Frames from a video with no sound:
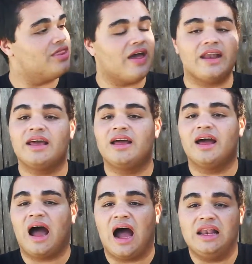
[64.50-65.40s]
that
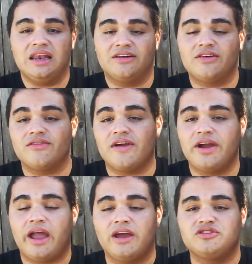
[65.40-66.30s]
I love
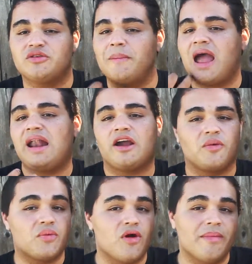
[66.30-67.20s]
very dramatic
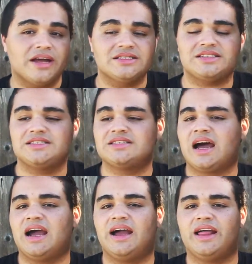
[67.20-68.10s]
romances.
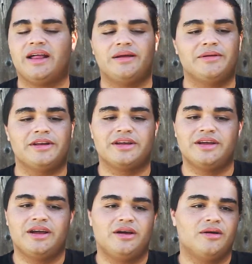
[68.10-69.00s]
I mean,
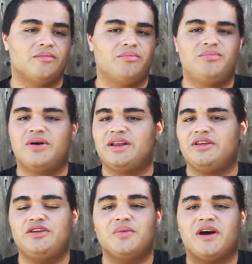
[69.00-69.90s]
when
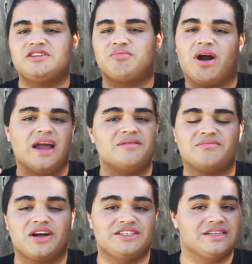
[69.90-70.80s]
you watch Pride
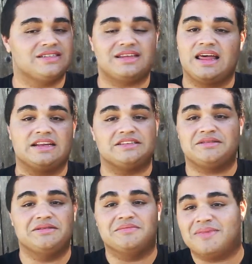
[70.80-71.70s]
and Prejudice, that
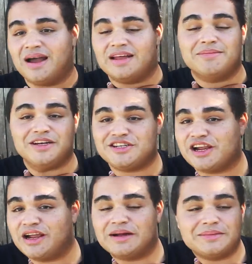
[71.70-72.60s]
is my
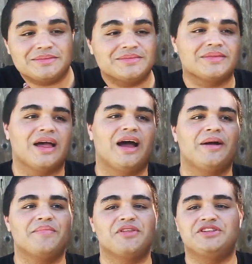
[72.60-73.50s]
jam.
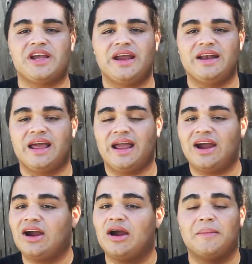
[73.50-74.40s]
Jane
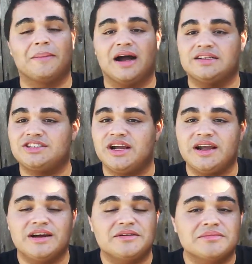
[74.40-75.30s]
Eyre, my
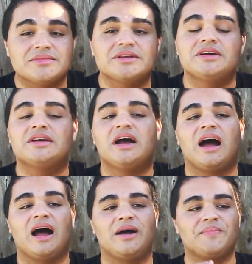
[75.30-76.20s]
jam.
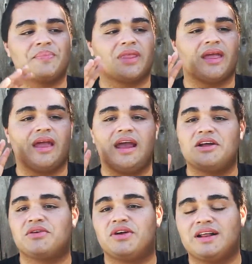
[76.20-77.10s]

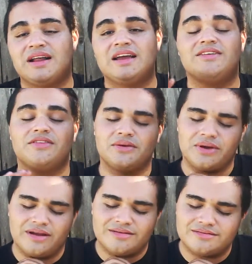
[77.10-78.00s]
Anna Karenina, even though